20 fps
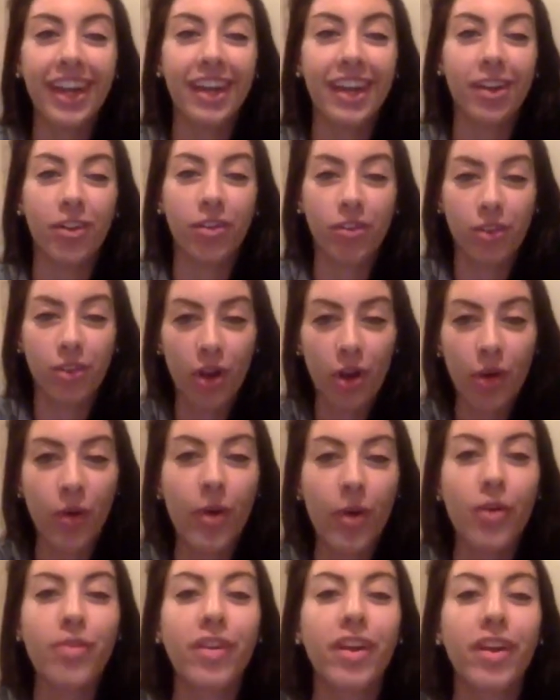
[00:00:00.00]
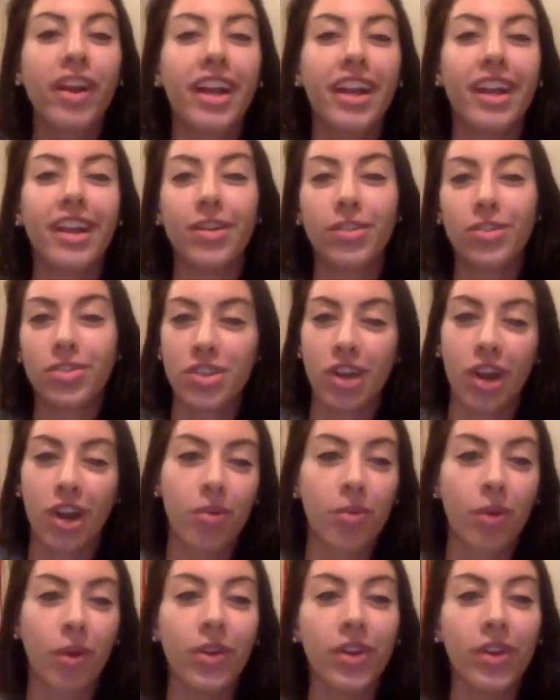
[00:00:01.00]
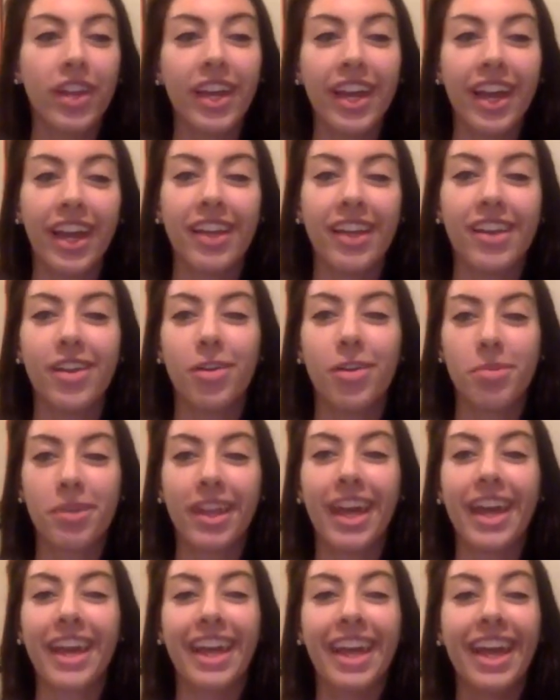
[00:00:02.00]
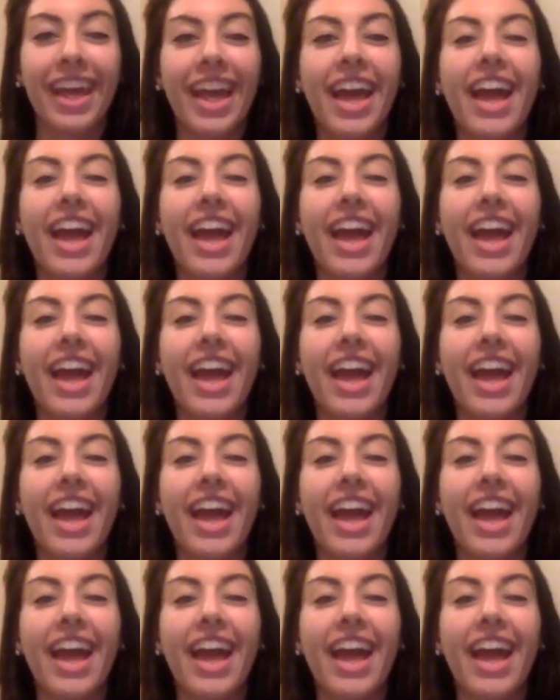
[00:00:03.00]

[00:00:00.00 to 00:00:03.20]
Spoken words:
it'll go over, and it'll start rolling, and you'll be like,